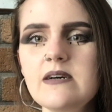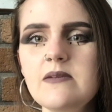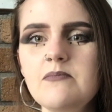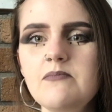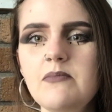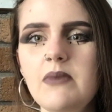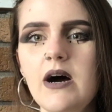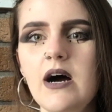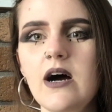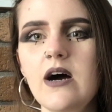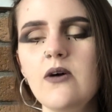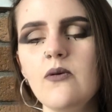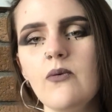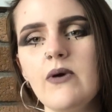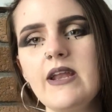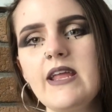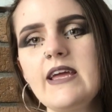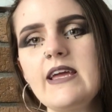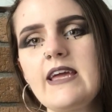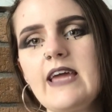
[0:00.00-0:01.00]
but when
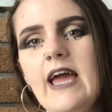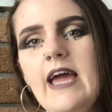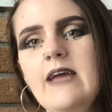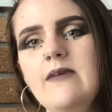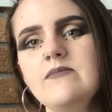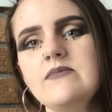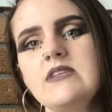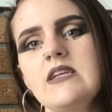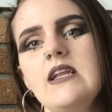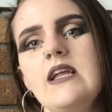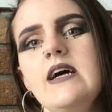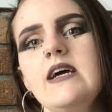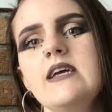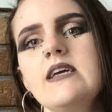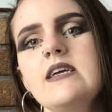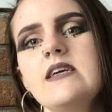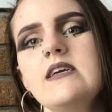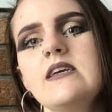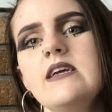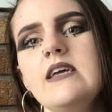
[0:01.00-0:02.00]
it came to
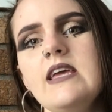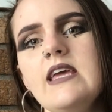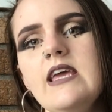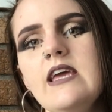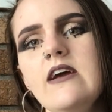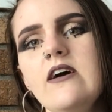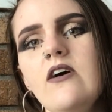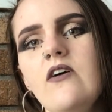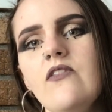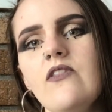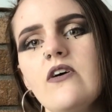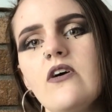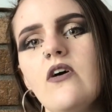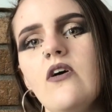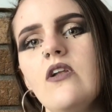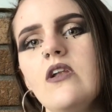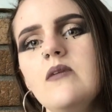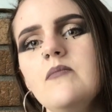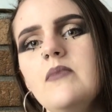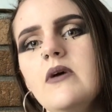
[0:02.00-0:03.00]
like here on the
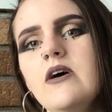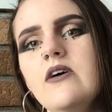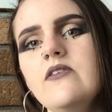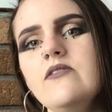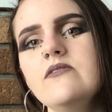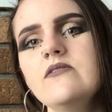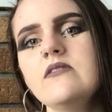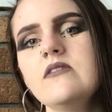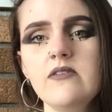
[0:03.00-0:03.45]
collarbone,